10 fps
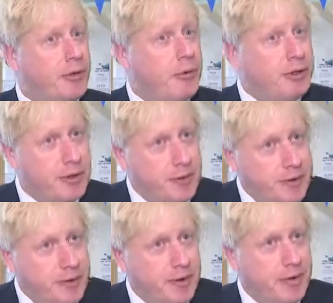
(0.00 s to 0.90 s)
to
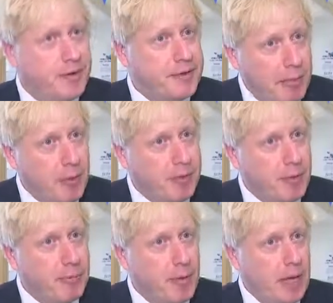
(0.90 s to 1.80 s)
reduce some of
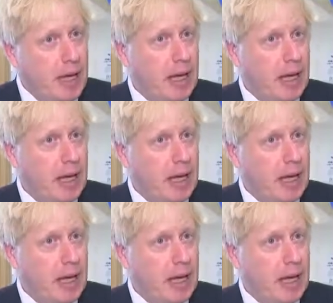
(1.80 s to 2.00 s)
them.